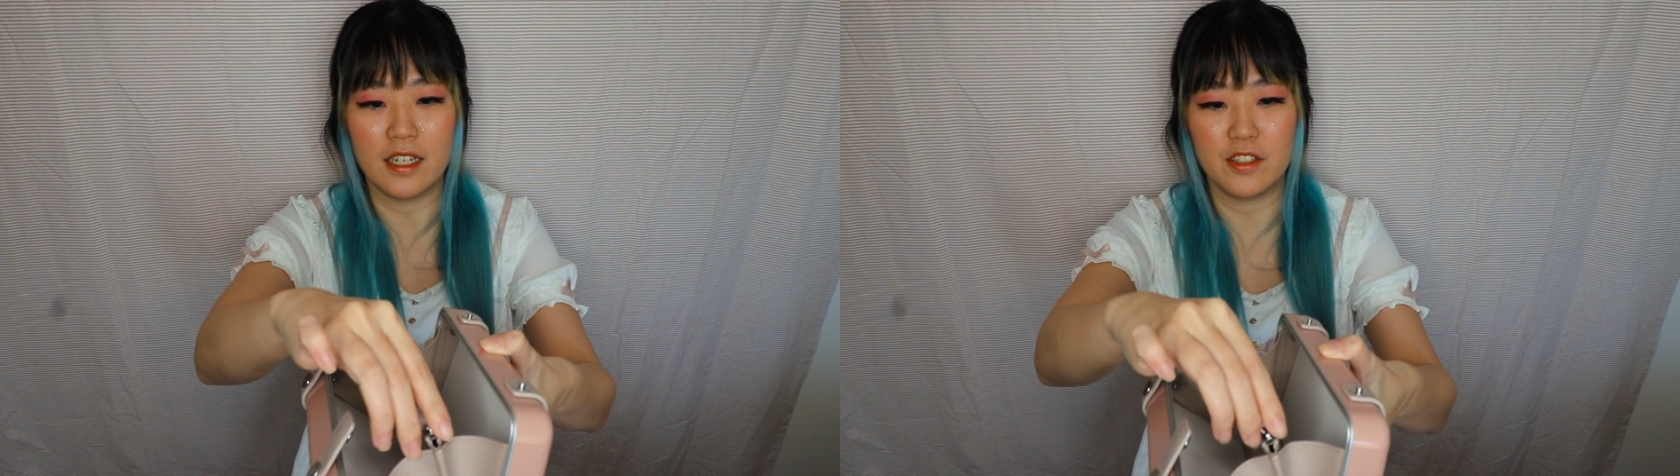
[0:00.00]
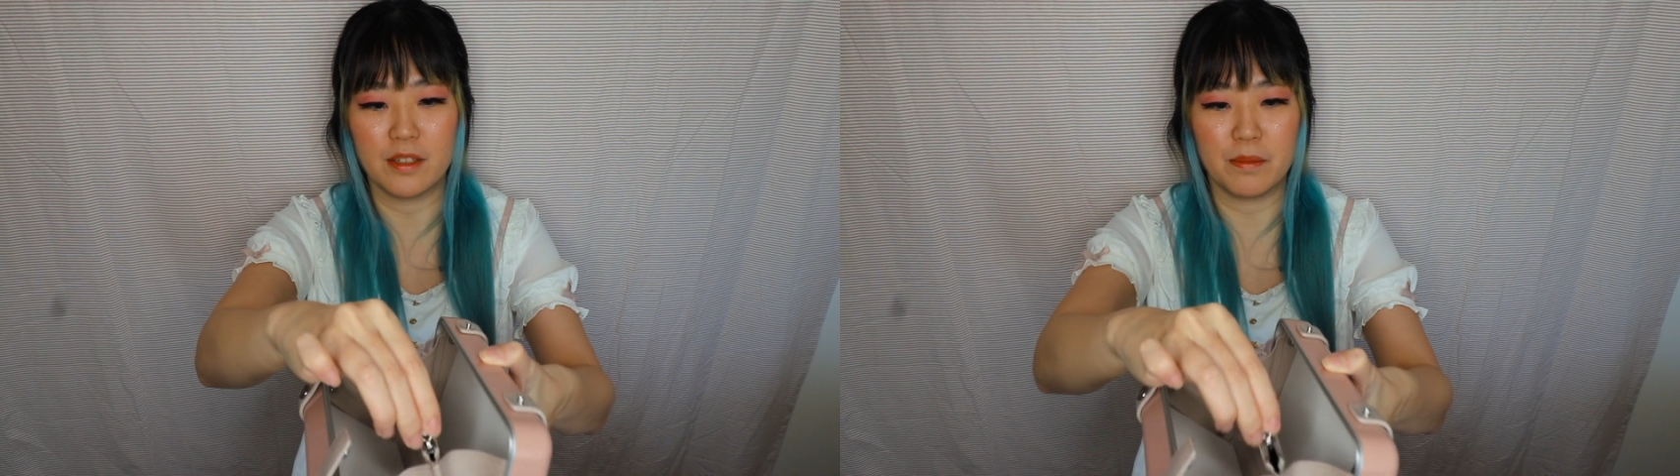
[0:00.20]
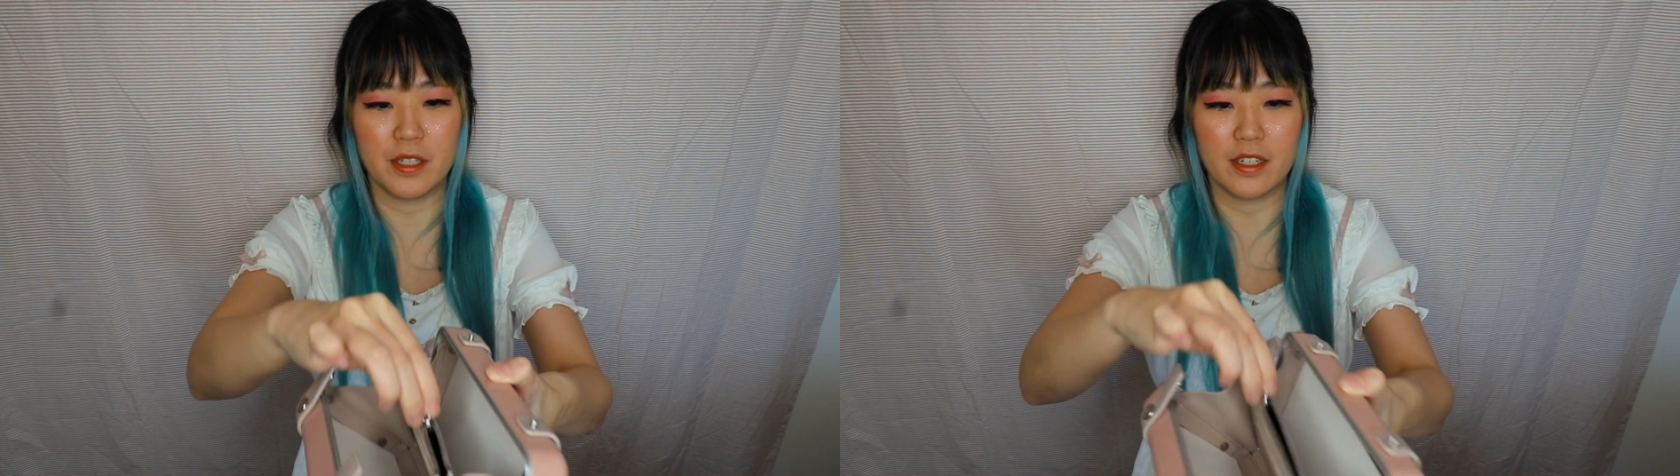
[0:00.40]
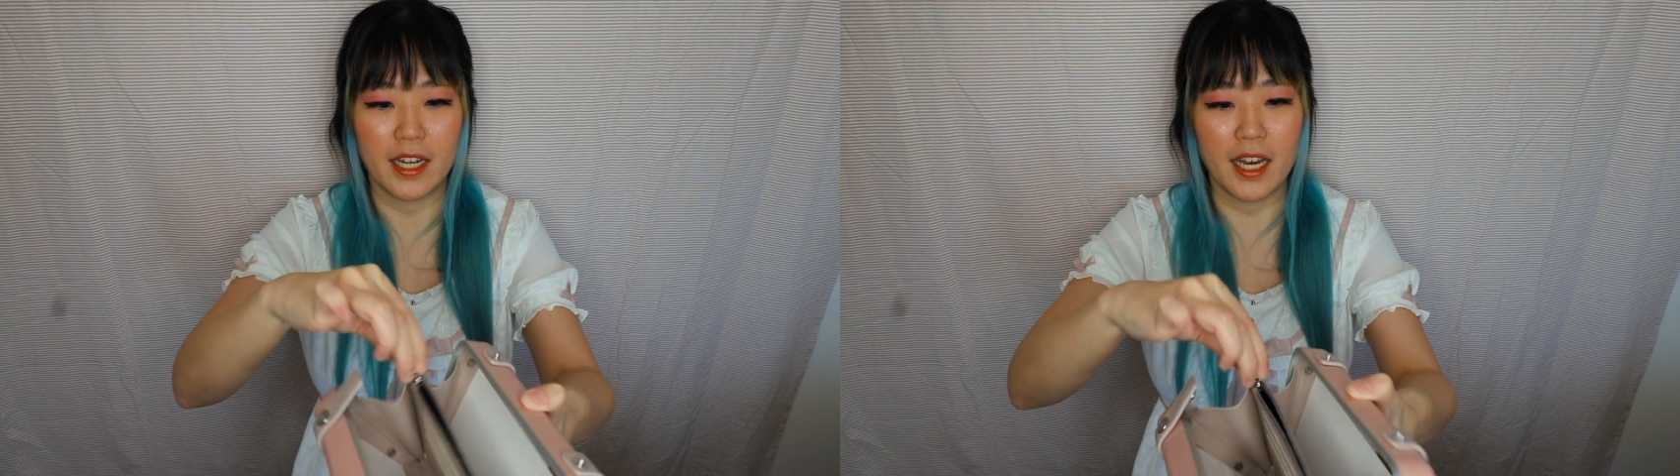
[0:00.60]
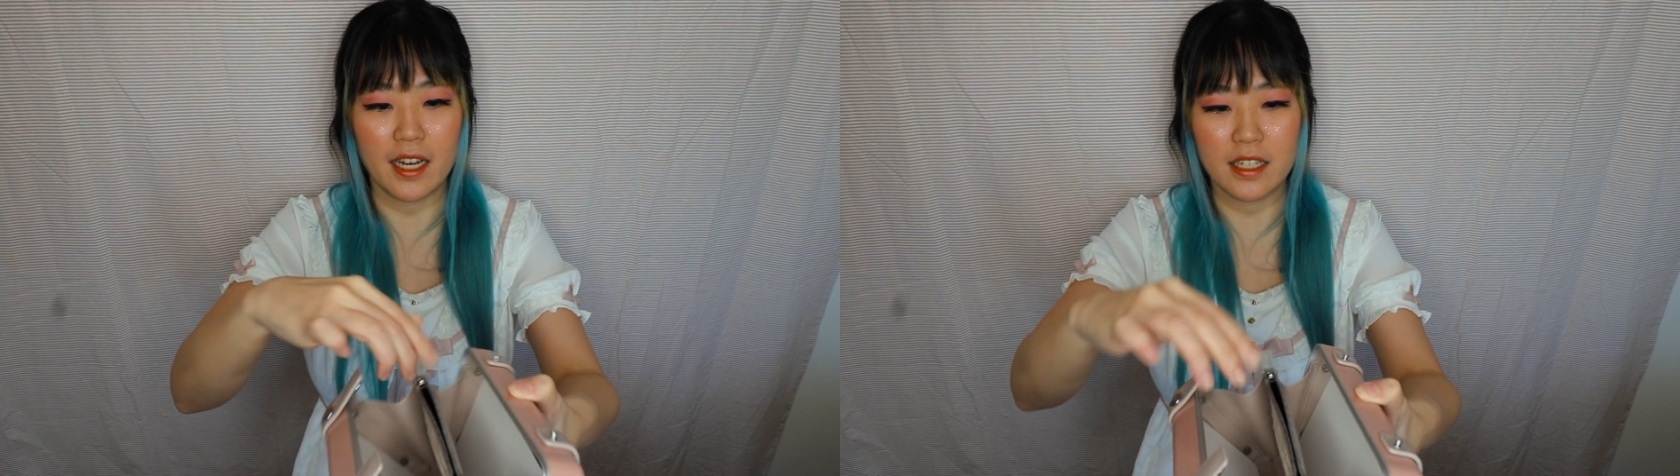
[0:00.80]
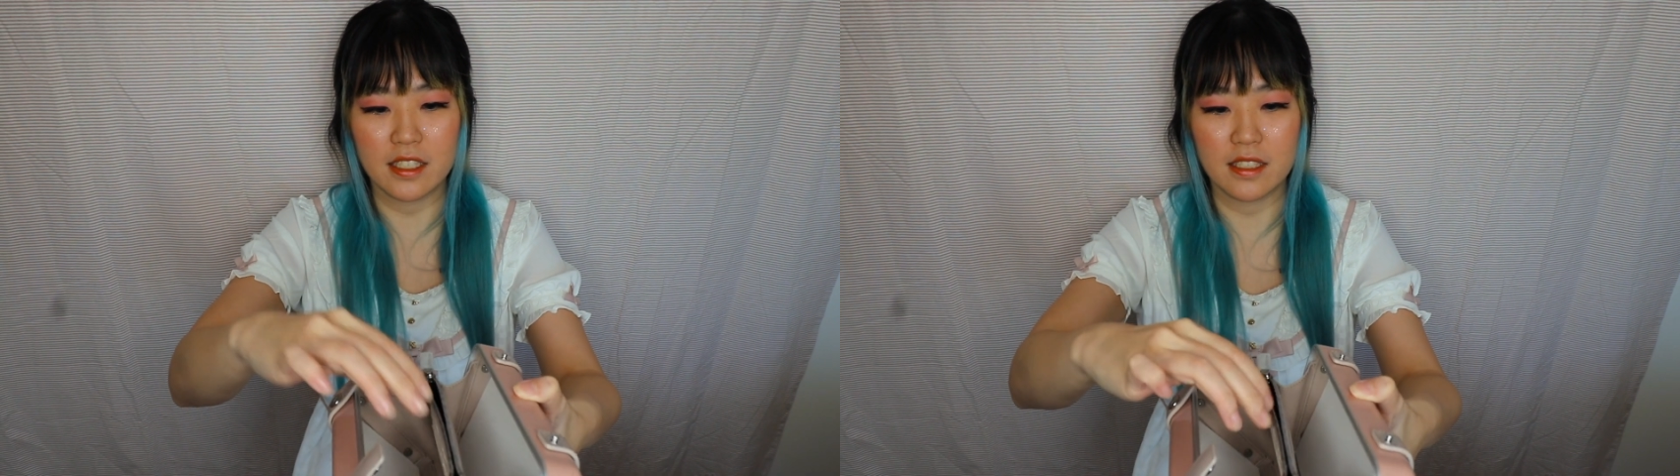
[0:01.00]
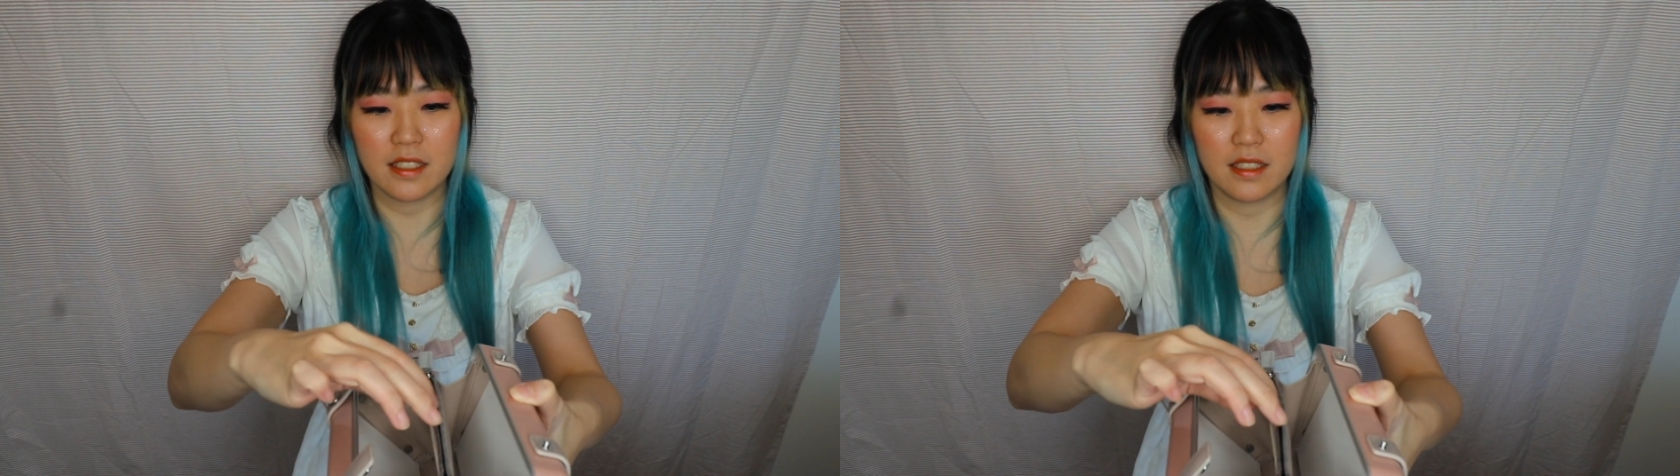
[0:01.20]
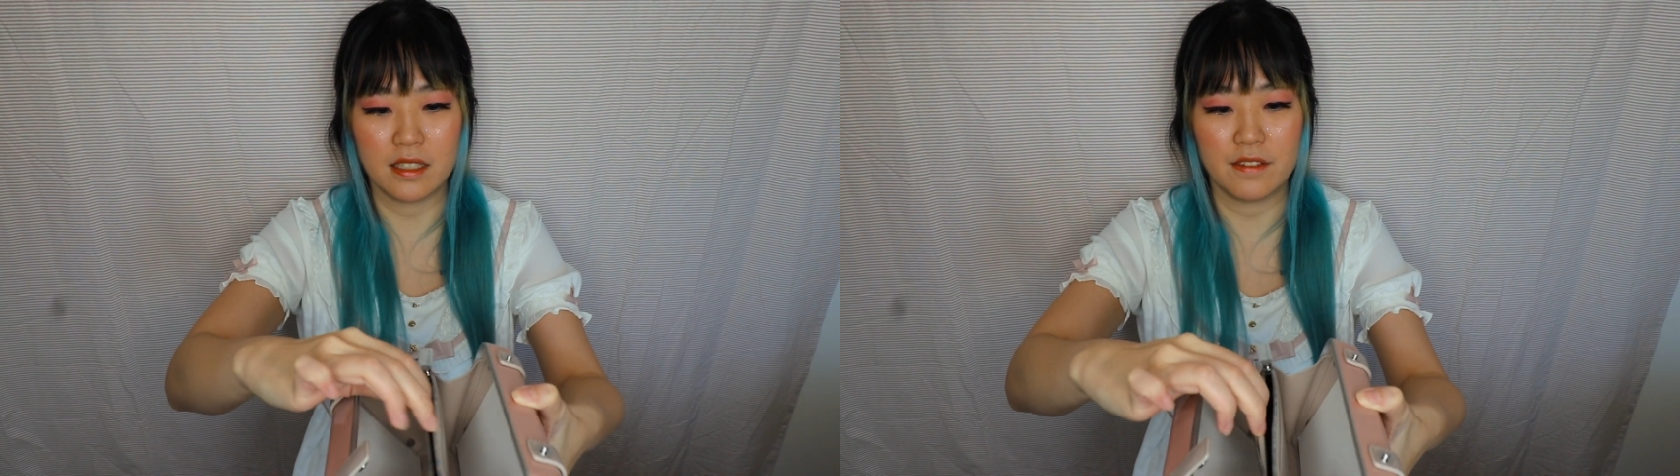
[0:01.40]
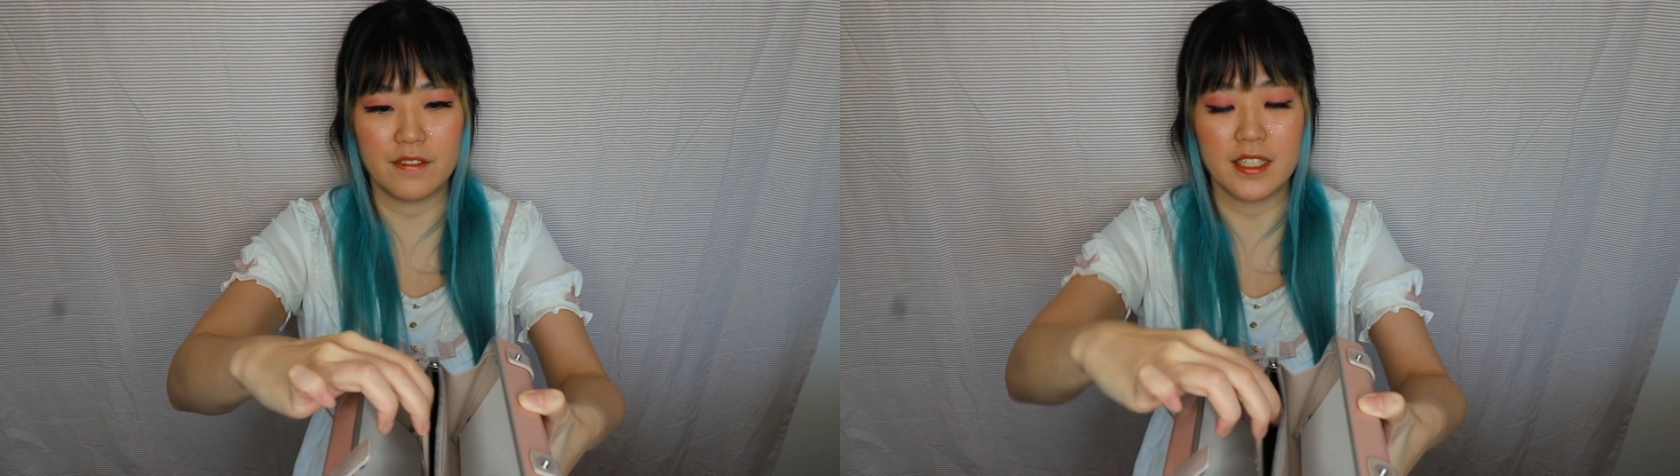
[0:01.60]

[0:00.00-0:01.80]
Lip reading: you can put your cash and stuff